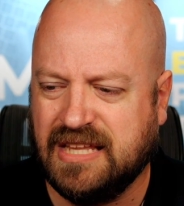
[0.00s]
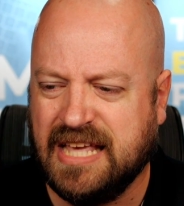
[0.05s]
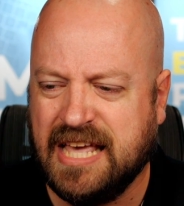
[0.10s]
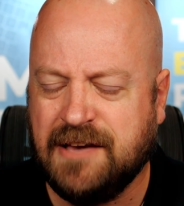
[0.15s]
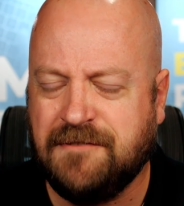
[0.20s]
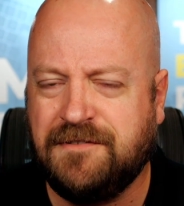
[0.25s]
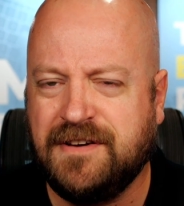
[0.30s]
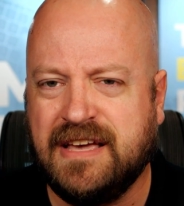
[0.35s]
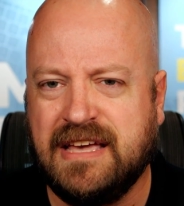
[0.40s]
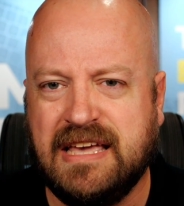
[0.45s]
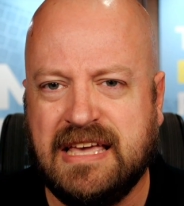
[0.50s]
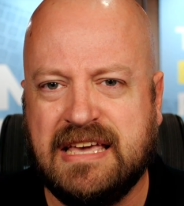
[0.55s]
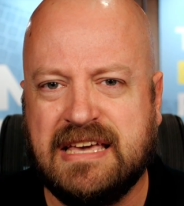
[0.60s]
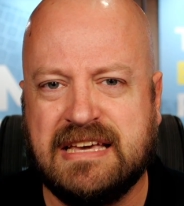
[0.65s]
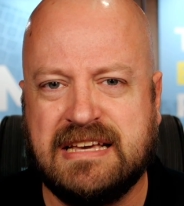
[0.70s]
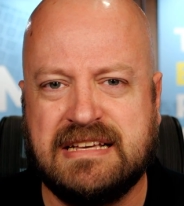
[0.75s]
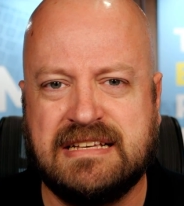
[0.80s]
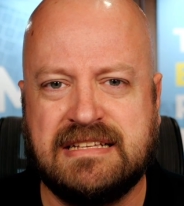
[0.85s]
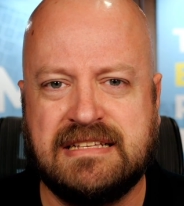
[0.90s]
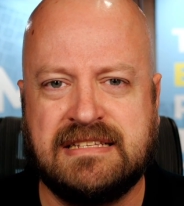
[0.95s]
If it
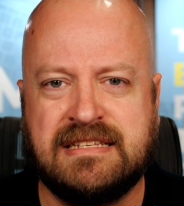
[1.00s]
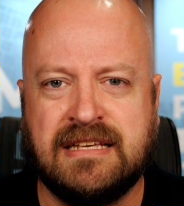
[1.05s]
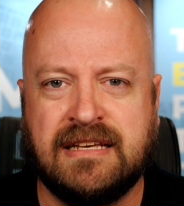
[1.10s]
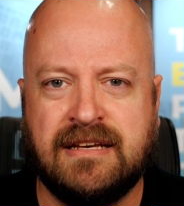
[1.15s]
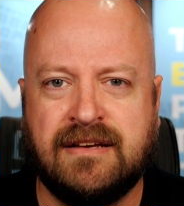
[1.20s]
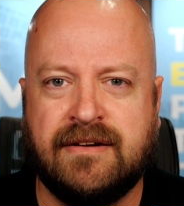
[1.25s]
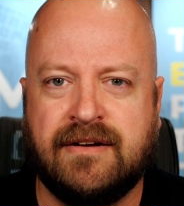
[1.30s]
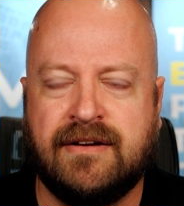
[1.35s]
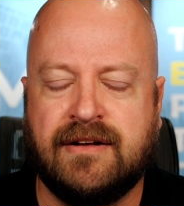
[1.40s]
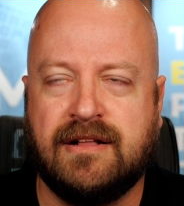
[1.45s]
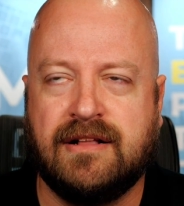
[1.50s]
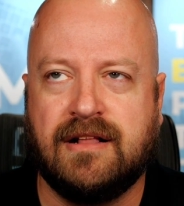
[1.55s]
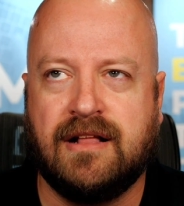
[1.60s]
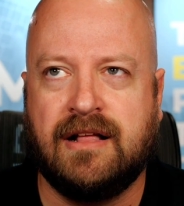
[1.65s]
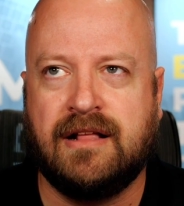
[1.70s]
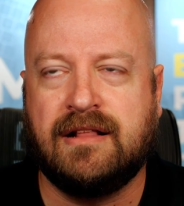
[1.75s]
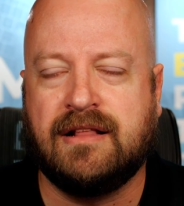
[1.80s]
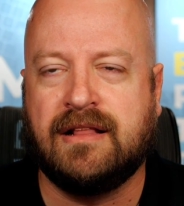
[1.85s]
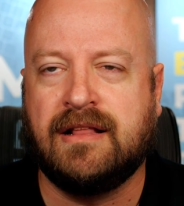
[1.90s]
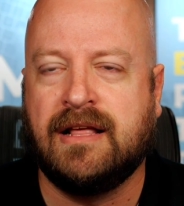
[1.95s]
is,
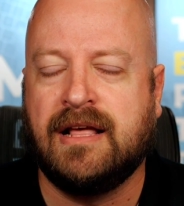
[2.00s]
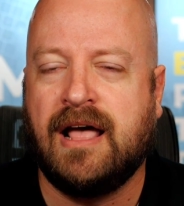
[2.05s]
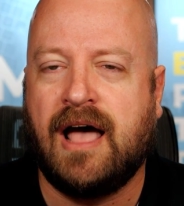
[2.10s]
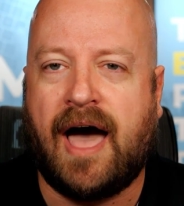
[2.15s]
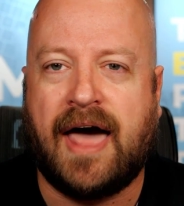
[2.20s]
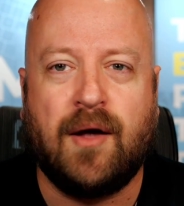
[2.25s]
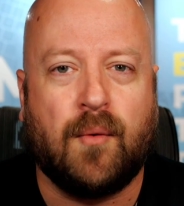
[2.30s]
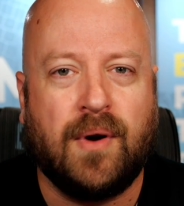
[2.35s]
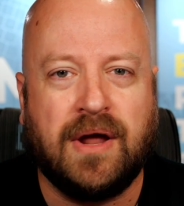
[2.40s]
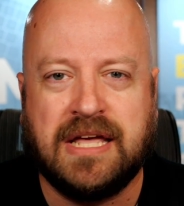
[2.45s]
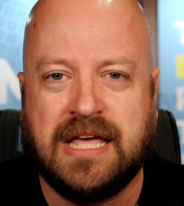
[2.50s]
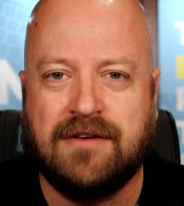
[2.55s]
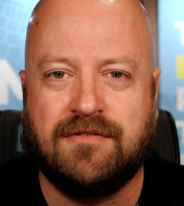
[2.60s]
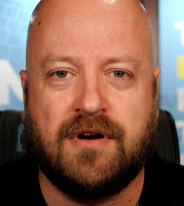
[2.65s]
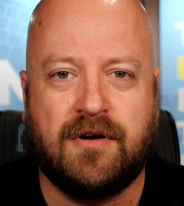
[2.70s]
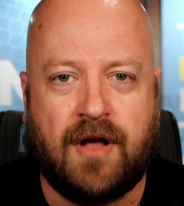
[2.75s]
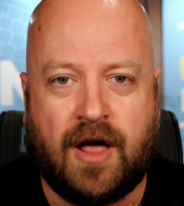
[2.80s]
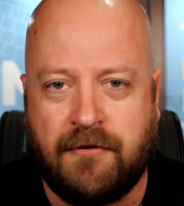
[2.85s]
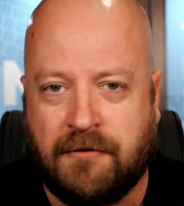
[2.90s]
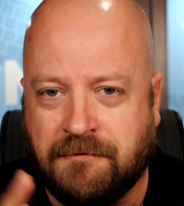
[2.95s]
I don't want to give
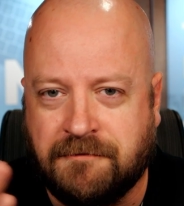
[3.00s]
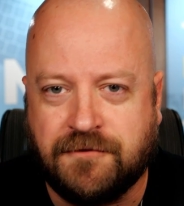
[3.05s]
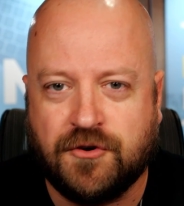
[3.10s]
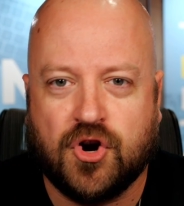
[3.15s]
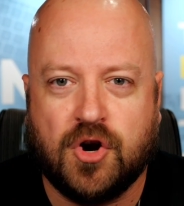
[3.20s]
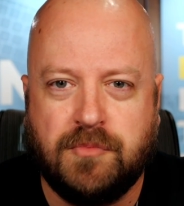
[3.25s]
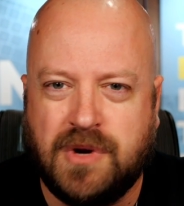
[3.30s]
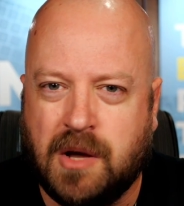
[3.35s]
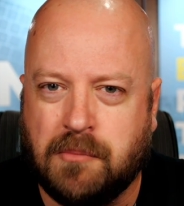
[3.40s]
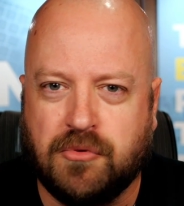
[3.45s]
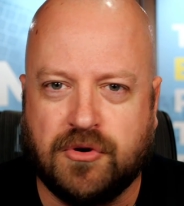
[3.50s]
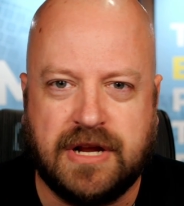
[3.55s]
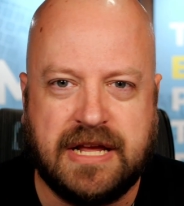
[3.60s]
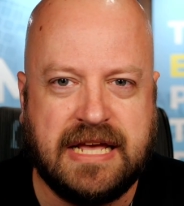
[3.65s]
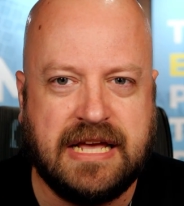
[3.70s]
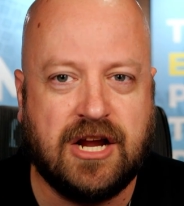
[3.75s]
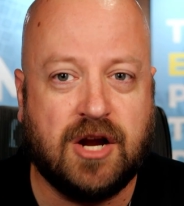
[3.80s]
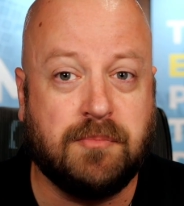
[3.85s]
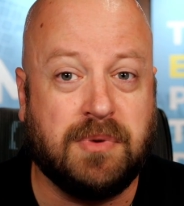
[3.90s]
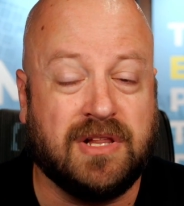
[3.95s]
a firm number
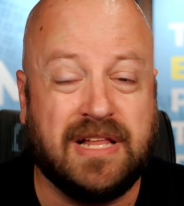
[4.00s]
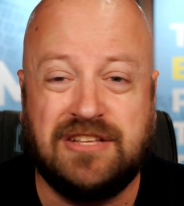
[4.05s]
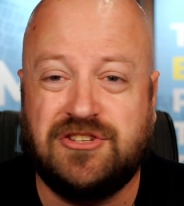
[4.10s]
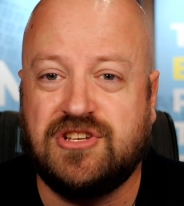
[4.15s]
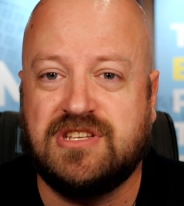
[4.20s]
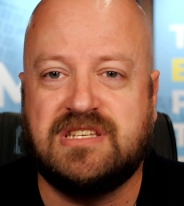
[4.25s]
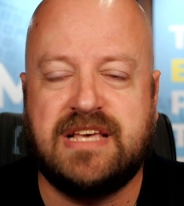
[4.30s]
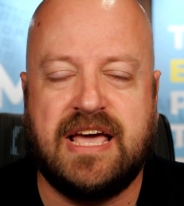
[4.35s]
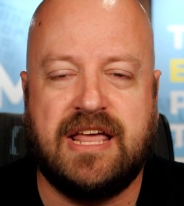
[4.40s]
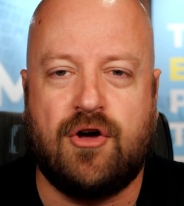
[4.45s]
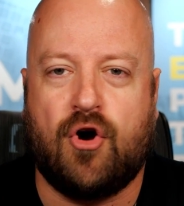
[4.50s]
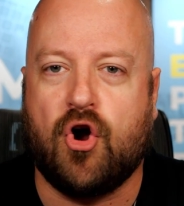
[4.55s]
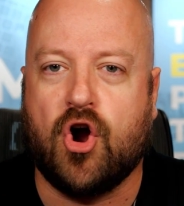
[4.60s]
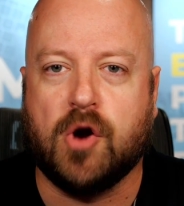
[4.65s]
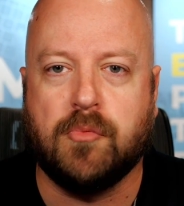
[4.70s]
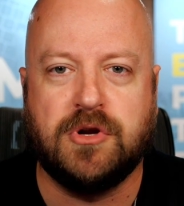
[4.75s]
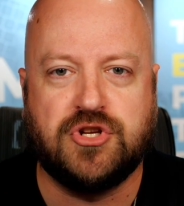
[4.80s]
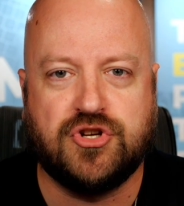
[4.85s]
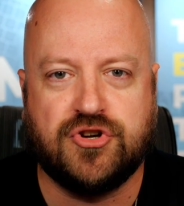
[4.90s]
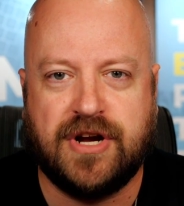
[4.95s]
here, but let's just say an
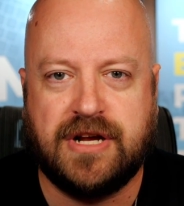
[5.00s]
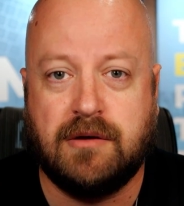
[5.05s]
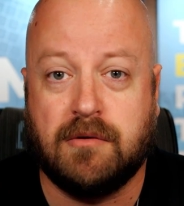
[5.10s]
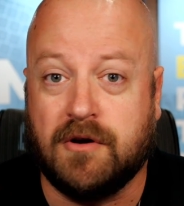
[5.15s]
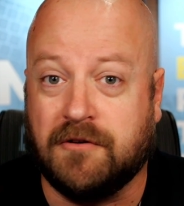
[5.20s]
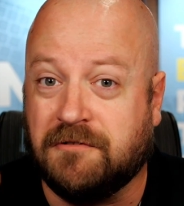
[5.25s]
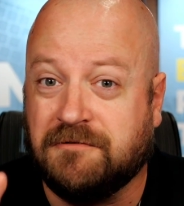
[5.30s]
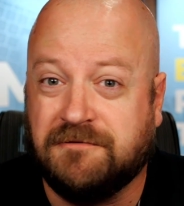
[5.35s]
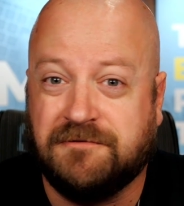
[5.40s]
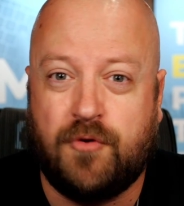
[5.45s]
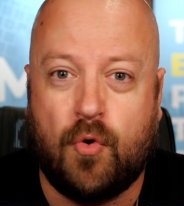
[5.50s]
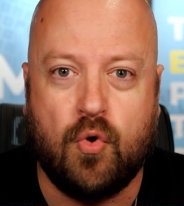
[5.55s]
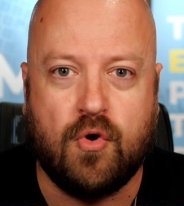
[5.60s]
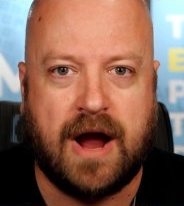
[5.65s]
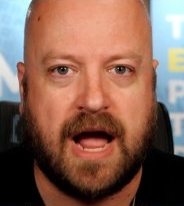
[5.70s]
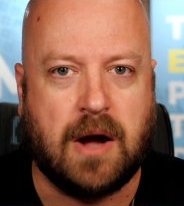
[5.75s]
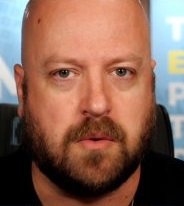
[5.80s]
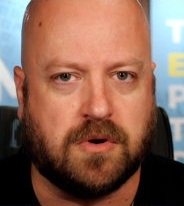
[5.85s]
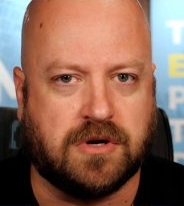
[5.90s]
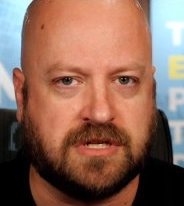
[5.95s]
arbitrary number of 4
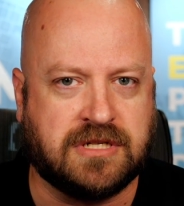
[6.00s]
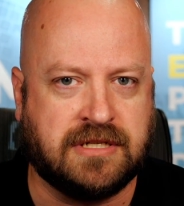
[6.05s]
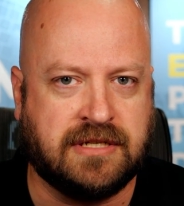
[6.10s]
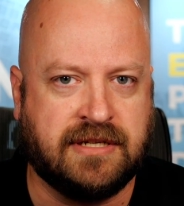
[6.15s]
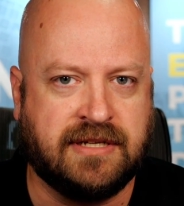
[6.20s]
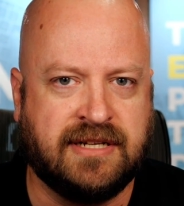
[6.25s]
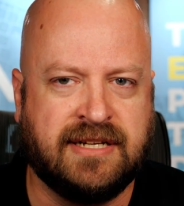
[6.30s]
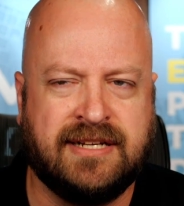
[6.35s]
hours.